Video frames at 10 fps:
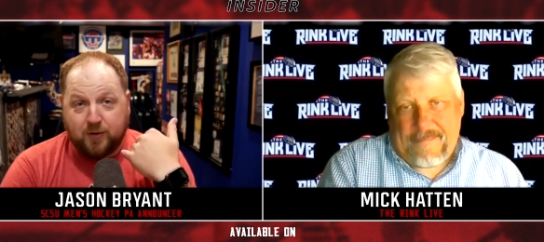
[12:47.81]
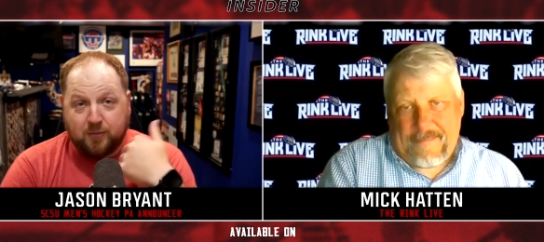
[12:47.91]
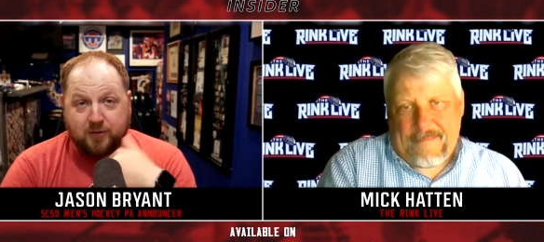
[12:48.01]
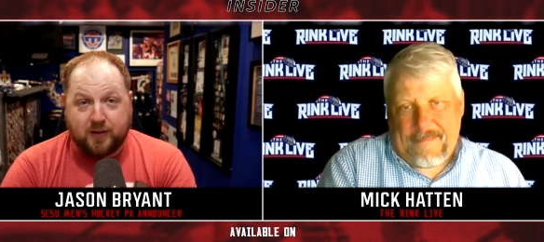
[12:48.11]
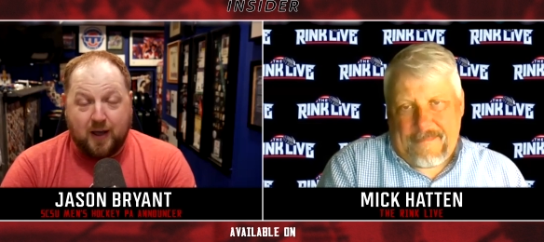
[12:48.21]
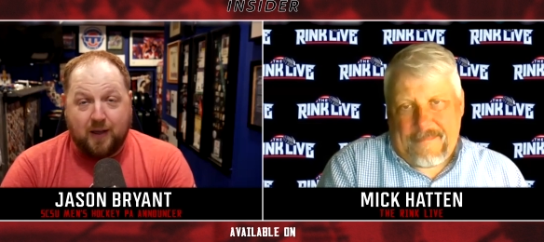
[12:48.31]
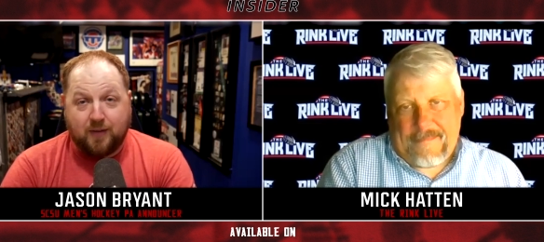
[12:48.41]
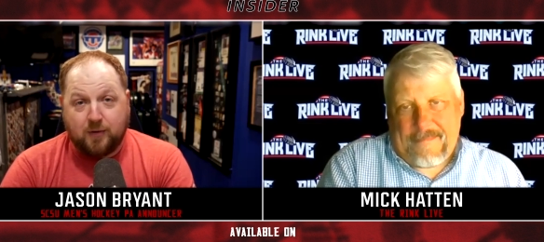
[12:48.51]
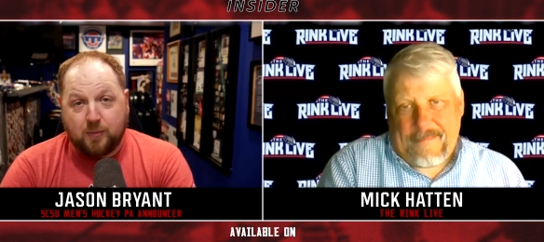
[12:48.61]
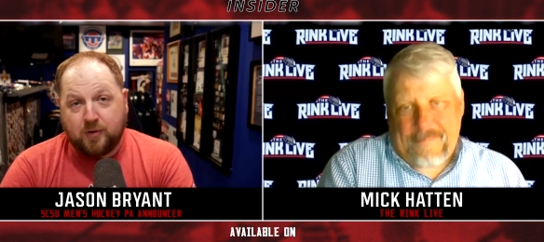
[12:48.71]
Speaker 1: I was the guy that
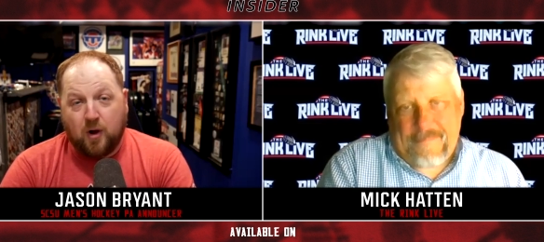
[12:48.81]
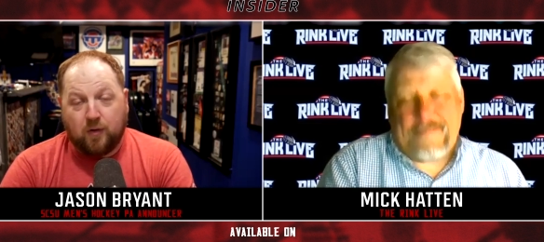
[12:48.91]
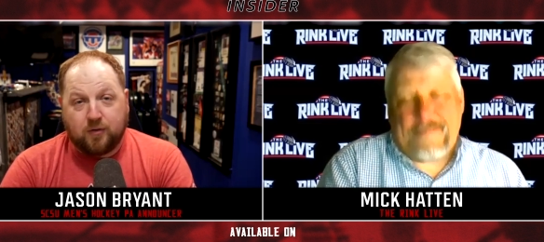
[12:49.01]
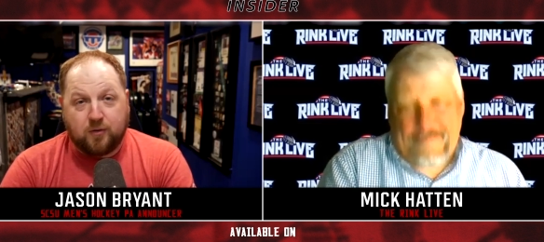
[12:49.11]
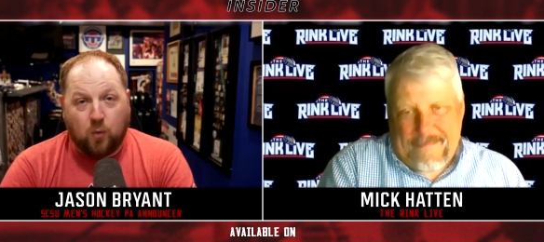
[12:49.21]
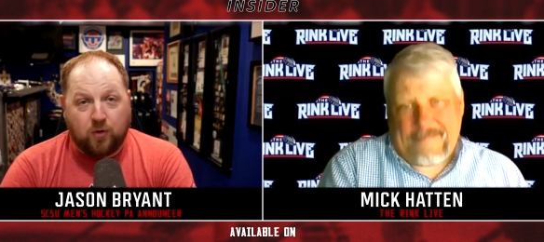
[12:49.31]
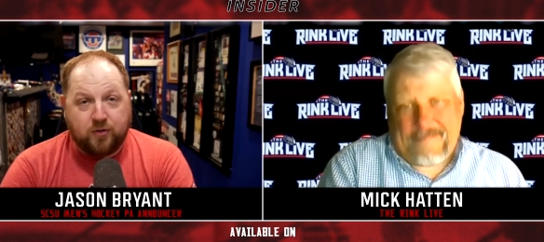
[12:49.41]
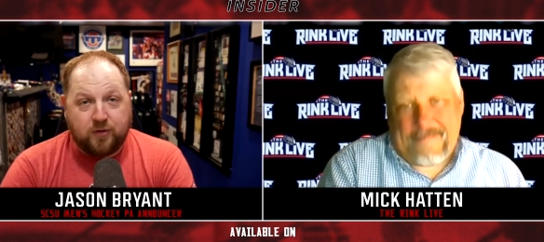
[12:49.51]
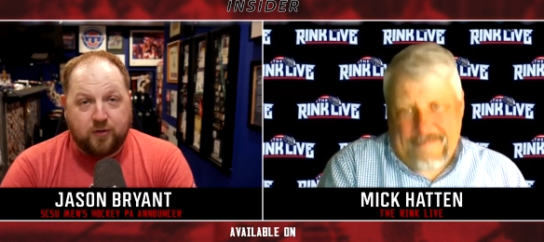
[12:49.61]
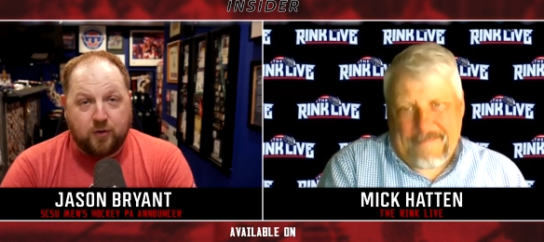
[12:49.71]
you would call the scores
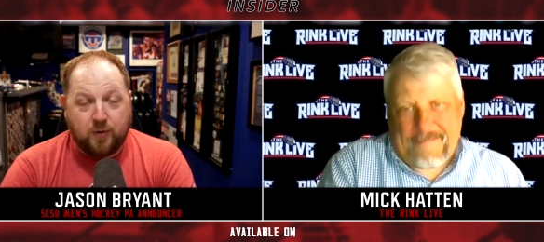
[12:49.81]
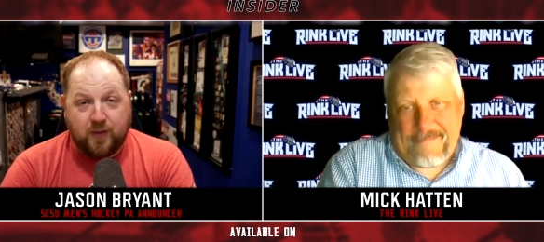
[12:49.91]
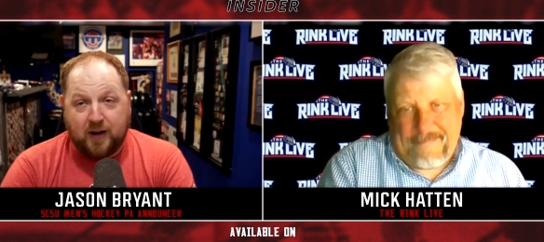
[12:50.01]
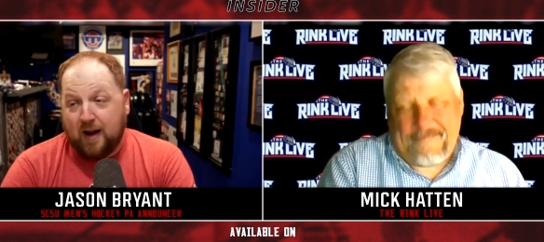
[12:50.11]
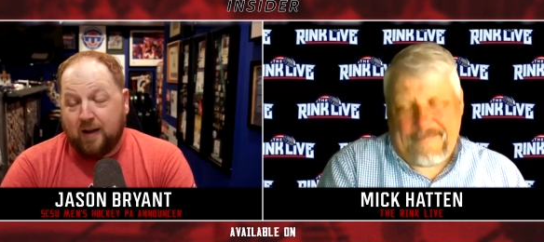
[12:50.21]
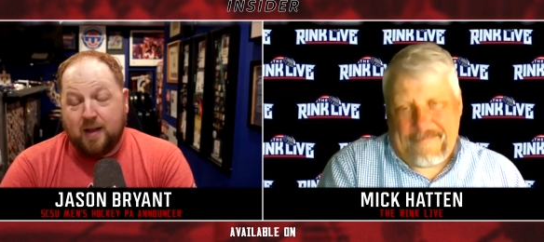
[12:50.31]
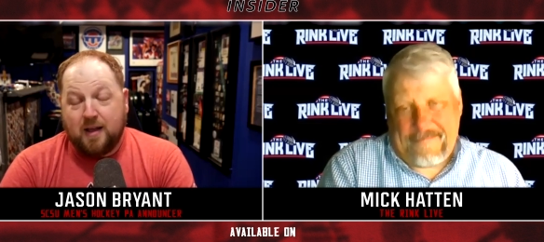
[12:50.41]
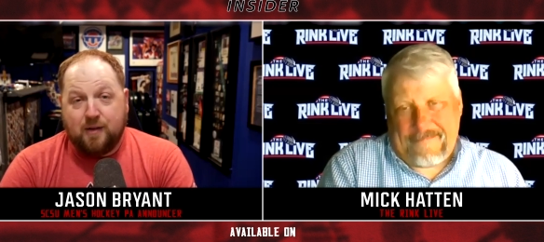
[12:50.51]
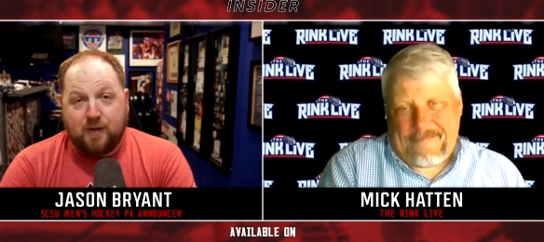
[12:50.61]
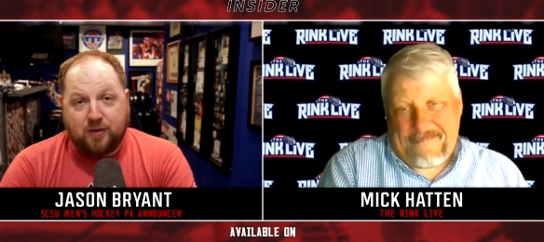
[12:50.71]
into. And then I
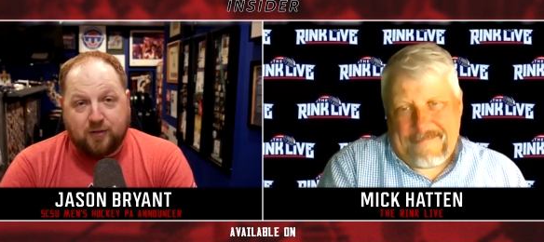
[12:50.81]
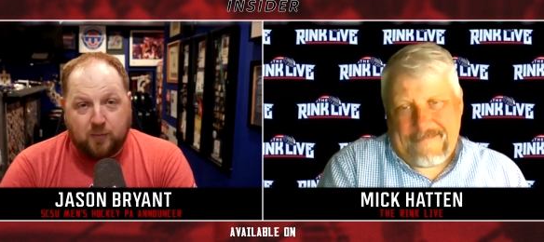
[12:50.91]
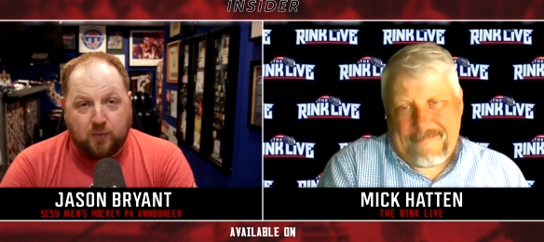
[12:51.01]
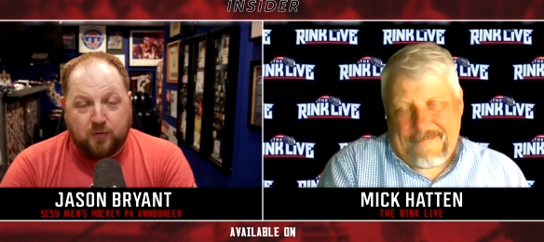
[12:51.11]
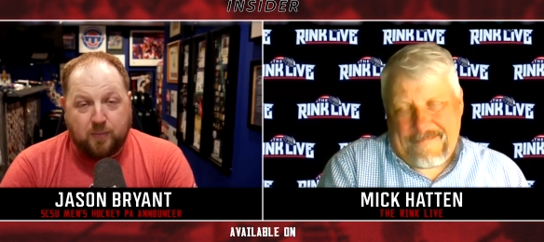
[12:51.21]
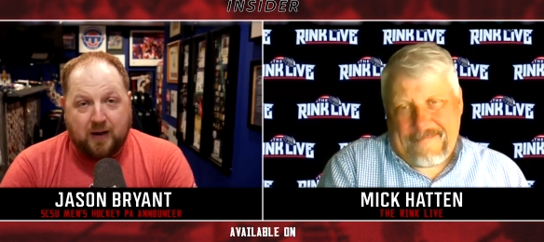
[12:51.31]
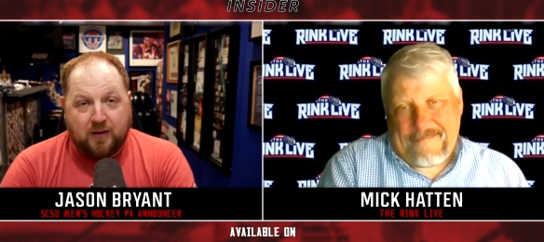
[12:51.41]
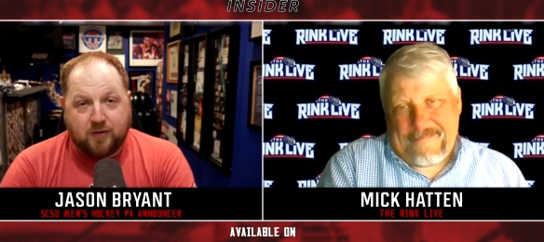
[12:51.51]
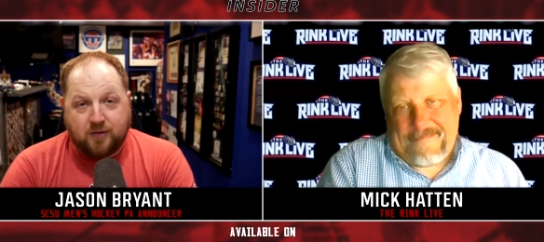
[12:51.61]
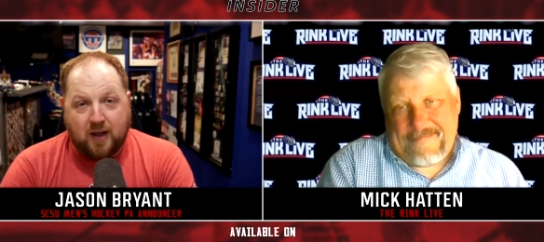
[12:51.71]
eventually was a page
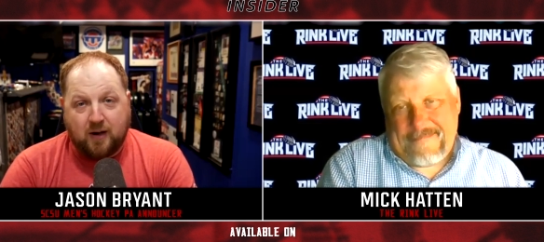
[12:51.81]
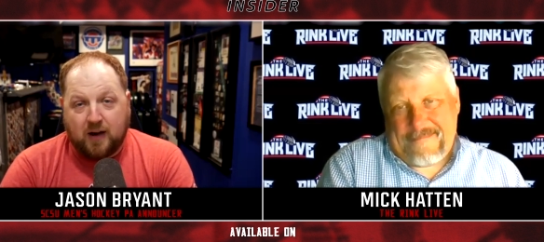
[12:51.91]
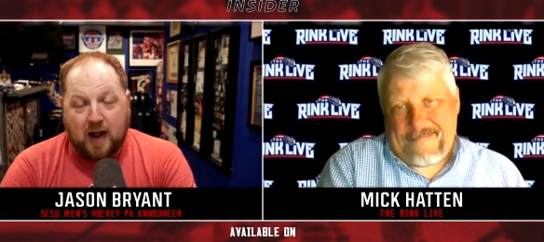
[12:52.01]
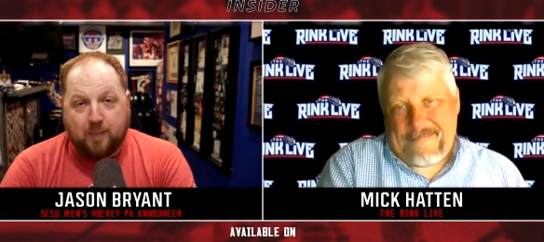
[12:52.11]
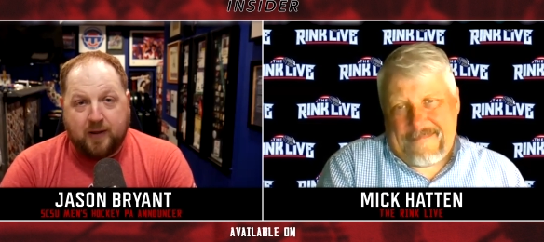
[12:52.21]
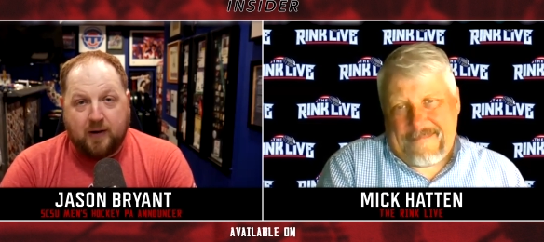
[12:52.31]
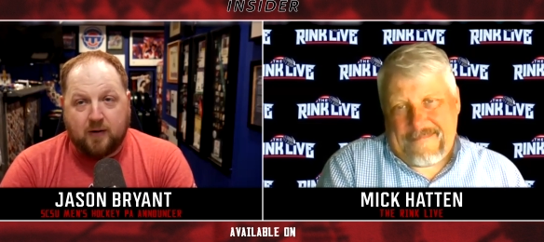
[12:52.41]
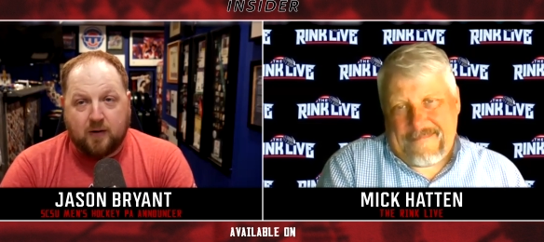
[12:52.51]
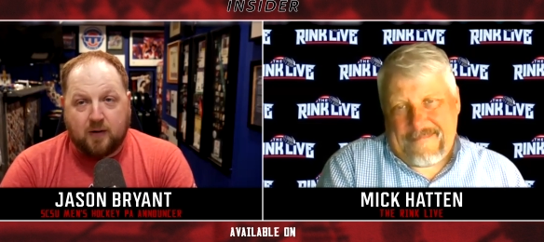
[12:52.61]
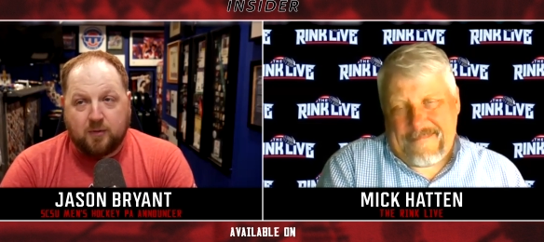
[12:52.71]
designer, copy
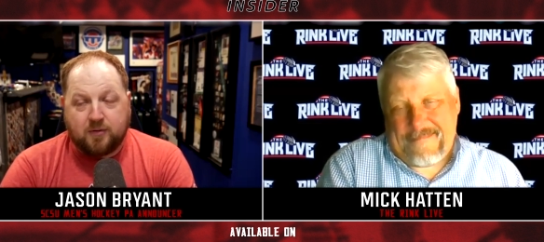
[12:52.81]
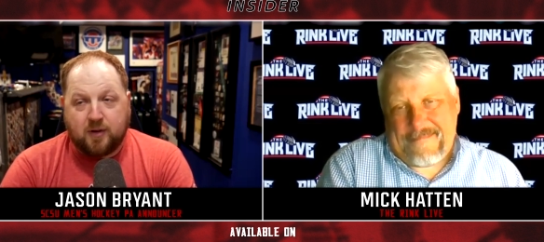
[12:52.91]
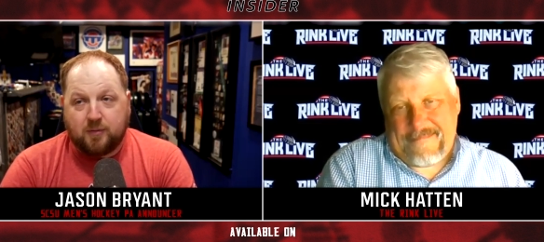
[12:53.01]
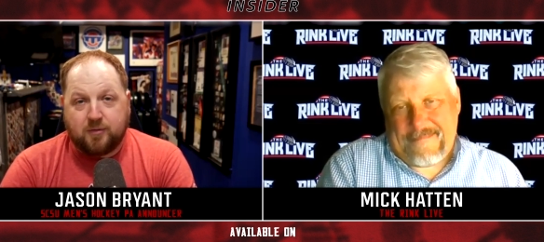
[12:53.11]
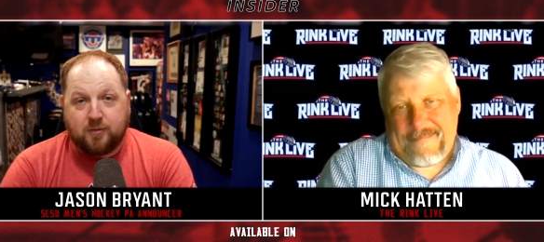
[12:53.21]
editor. I was, I was